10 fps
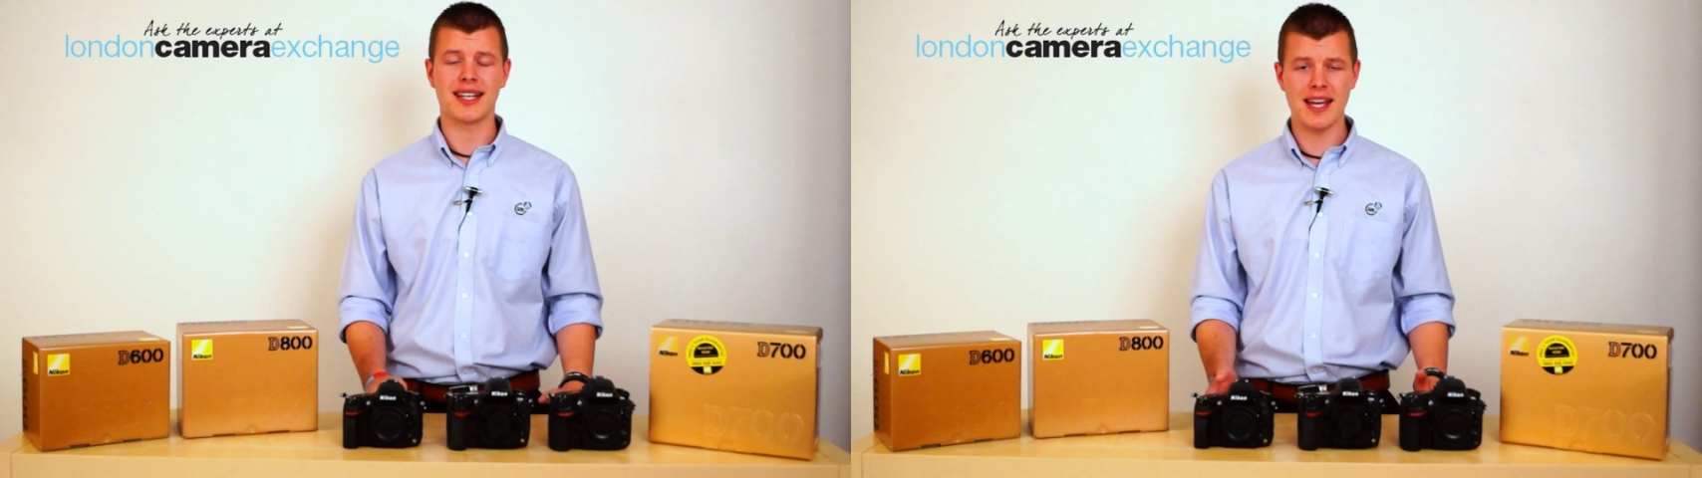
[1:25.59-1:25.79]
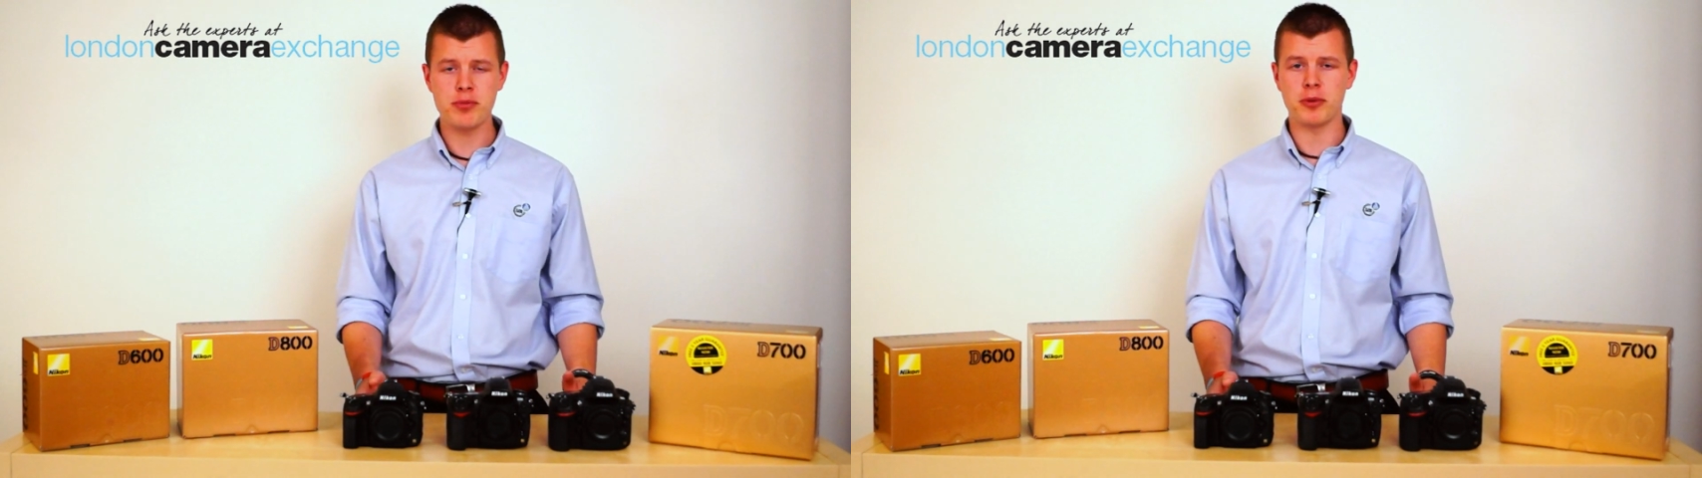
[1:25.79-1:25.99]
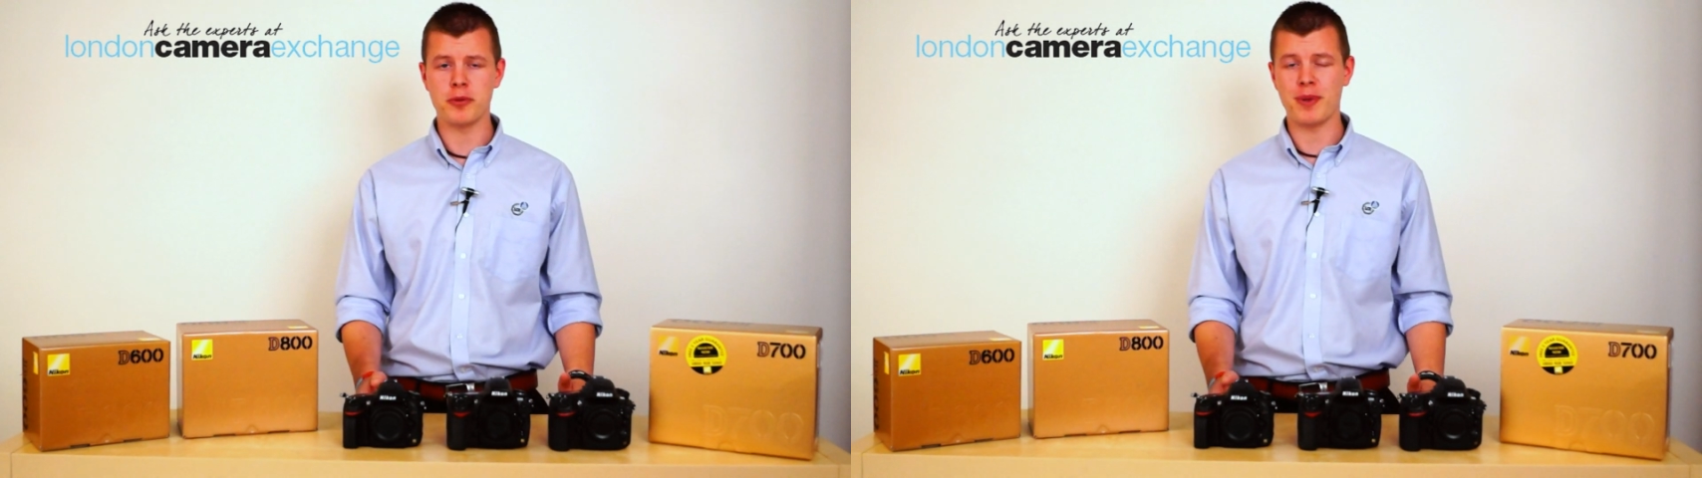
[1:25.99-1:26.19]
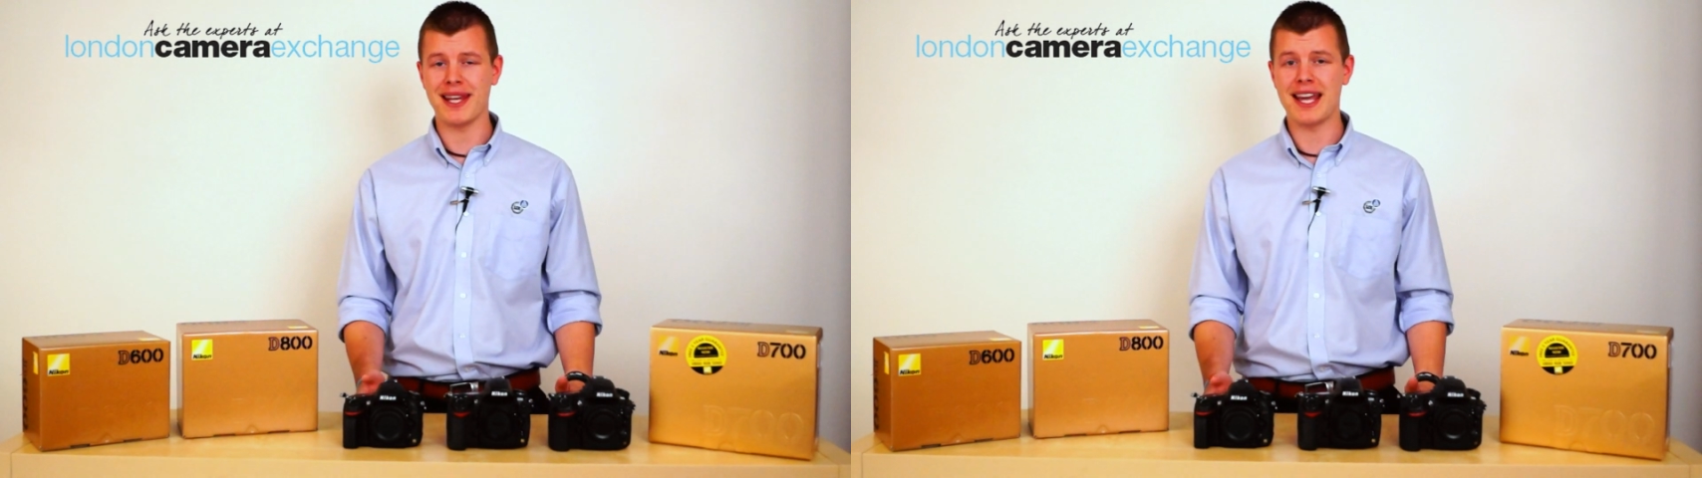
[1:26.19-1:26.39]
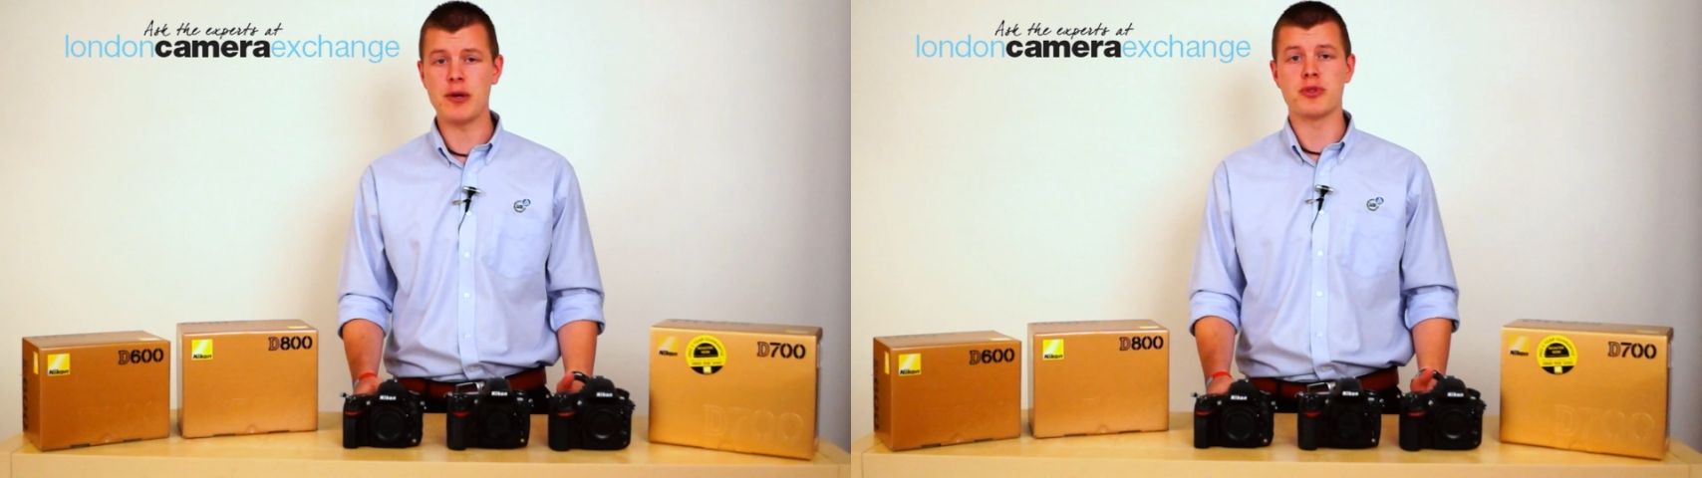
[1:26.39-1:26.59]
capable of
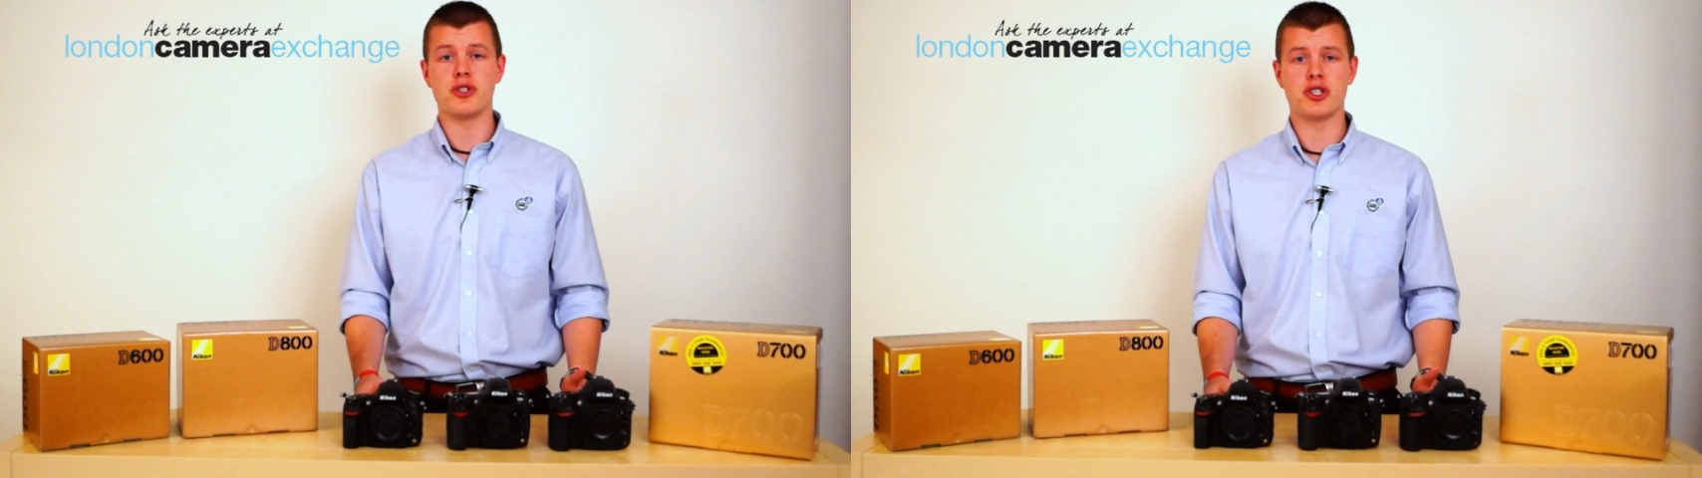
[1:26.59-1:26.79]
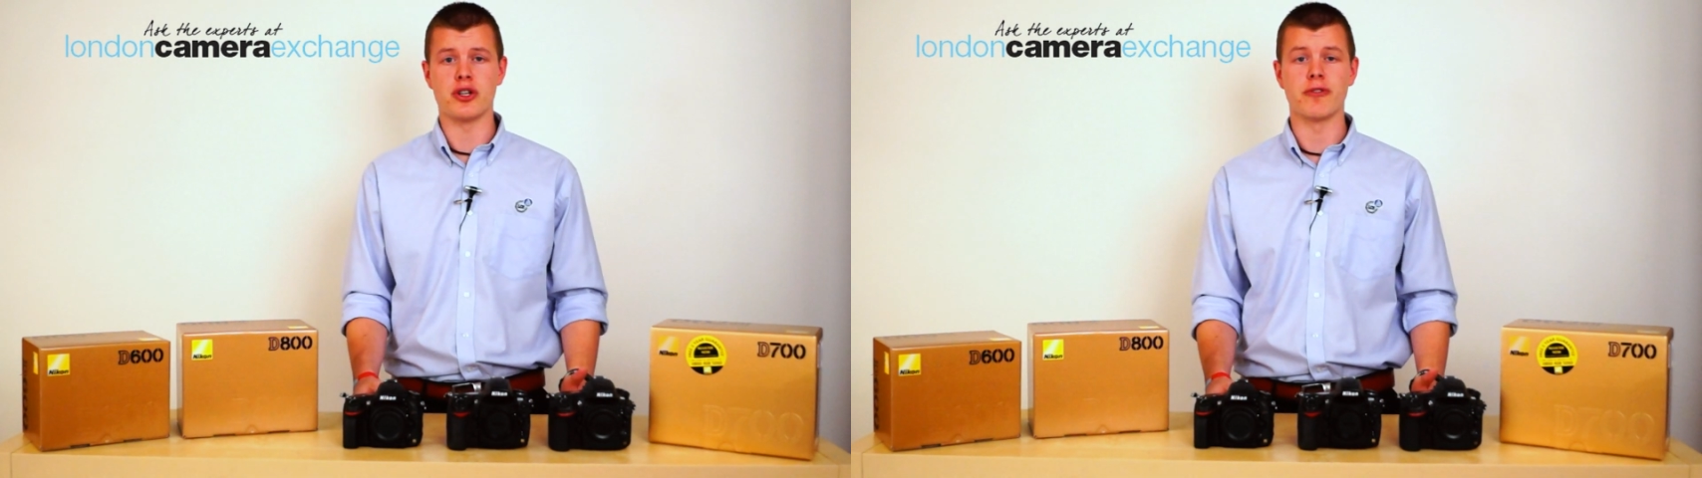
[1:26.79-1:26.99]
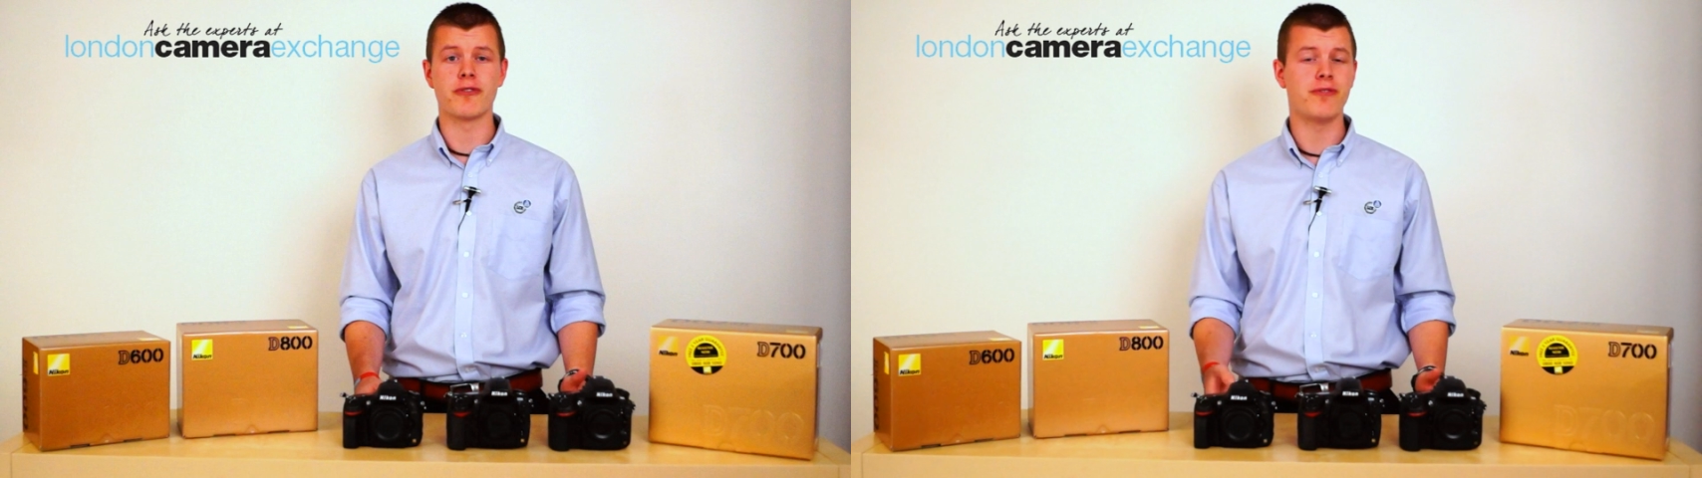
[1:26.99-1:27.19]
being able to shoot